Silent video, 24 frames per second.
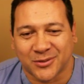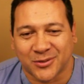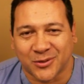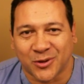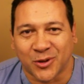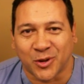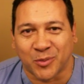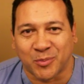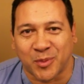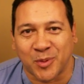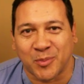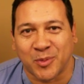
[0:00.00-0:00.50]

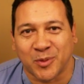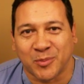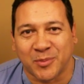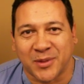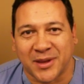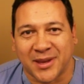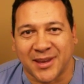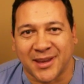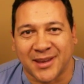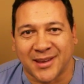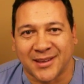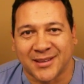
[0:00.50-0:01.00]
all people
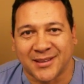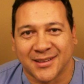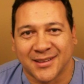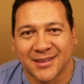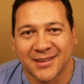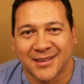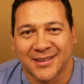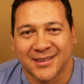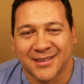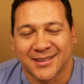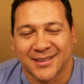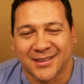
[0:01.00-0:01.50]
be
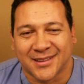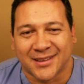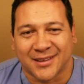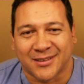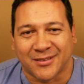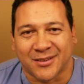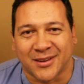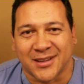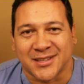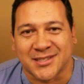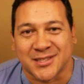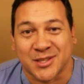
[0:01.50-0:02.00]

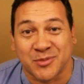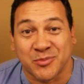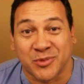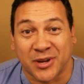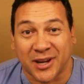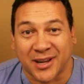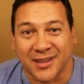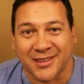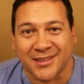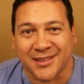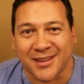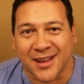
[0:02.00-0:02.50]
really
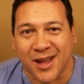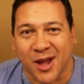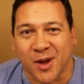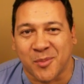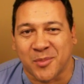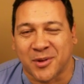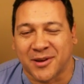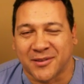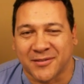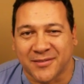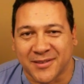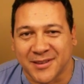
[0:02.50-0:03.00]
stimulated to
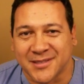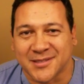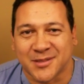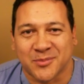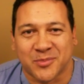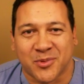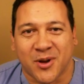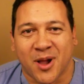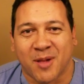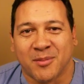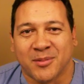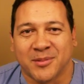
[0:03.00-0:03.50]
come and fix the
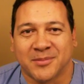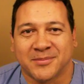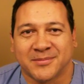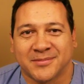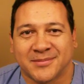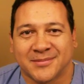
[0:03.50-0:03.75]
problem.